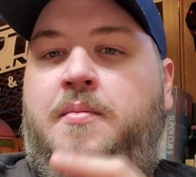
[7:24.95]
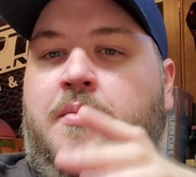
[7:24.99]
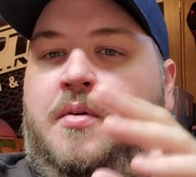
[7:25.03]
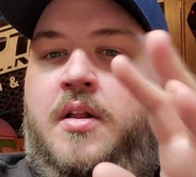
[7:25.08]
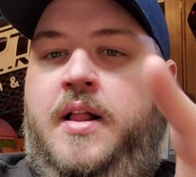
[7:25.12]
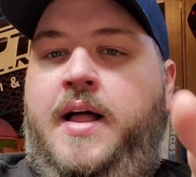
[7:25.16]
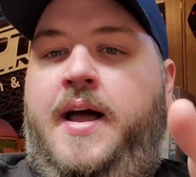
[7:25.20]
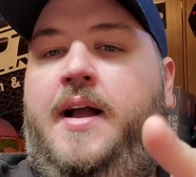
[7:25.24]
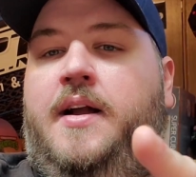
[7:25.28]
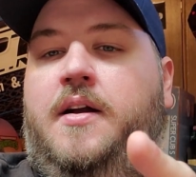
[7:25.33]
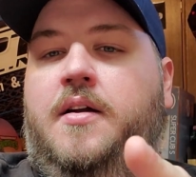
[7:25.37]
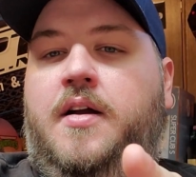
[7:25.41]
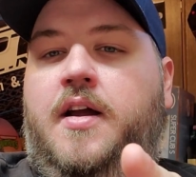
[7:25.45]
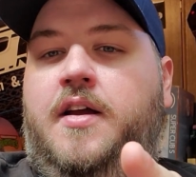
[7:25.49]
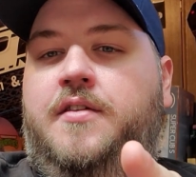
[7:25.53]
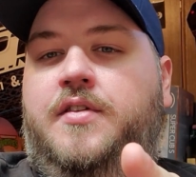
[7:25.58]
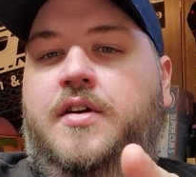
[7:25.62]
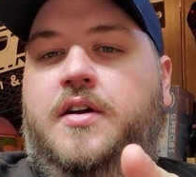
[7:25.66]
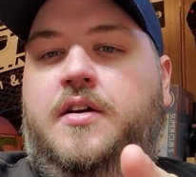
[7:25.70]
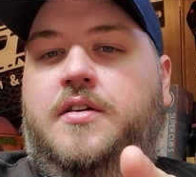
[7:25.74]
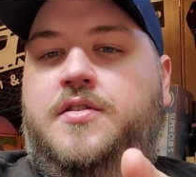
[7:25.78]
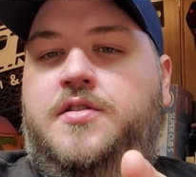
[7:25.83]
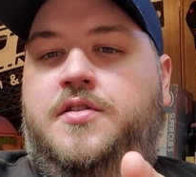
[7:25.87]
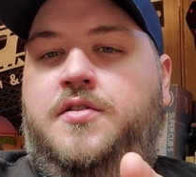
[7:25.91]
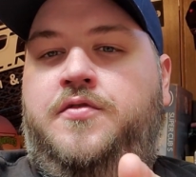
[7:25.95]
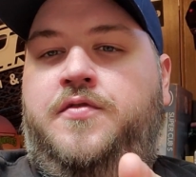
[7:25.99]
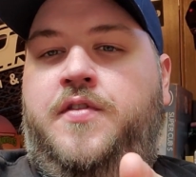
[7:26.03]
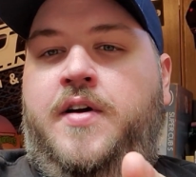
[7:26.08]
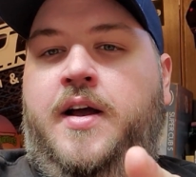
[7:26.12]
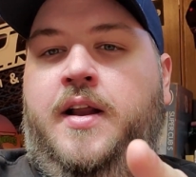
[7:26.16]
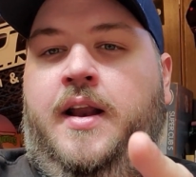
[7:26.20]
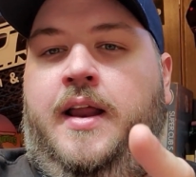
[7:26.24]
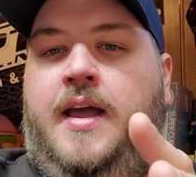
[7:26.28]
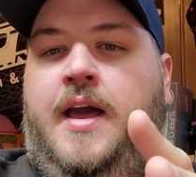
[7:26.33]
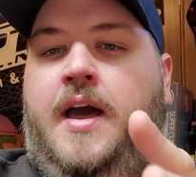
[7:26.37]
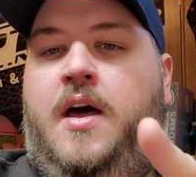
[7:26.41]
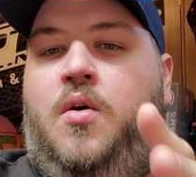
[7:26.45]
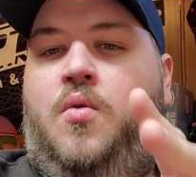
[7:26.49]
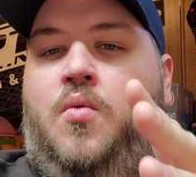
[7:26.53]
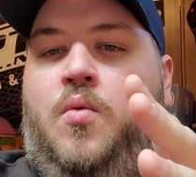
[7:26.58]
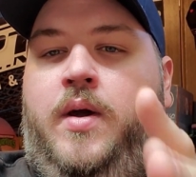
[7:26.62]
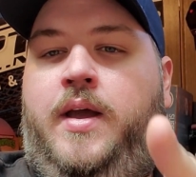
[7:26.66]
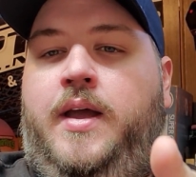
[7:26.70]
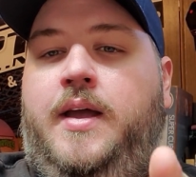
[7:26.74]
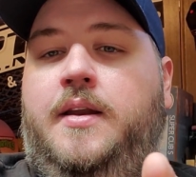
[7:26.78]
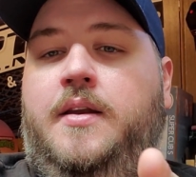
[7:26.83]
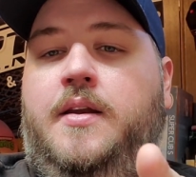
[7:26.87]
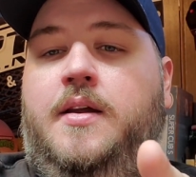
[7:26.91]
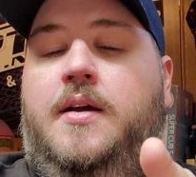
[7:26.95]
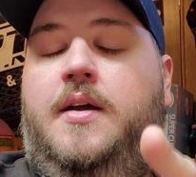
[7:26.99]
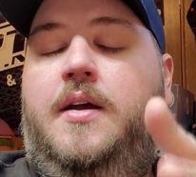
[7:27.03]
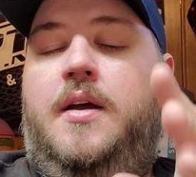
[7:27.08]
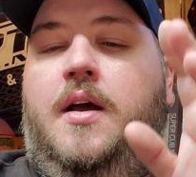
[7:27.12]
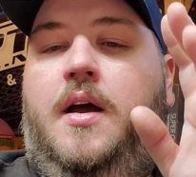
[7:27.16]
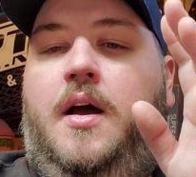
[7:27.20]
I'm glad Gravedigger 2 finally got a win